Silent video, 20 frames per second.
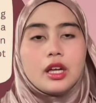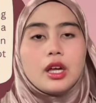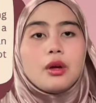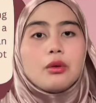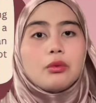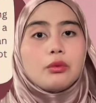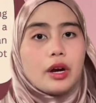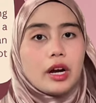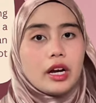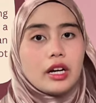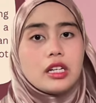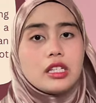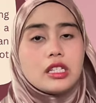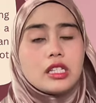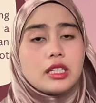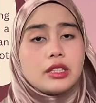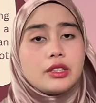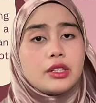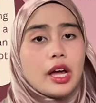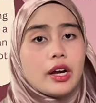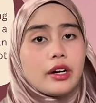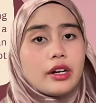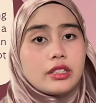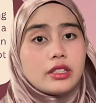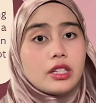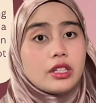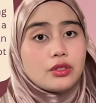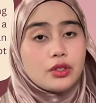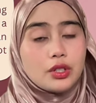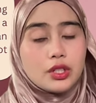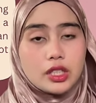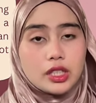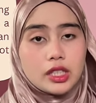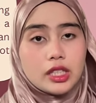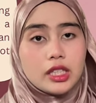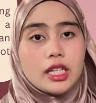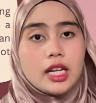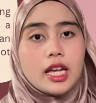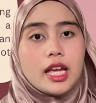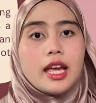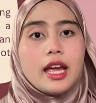whereas a direct titration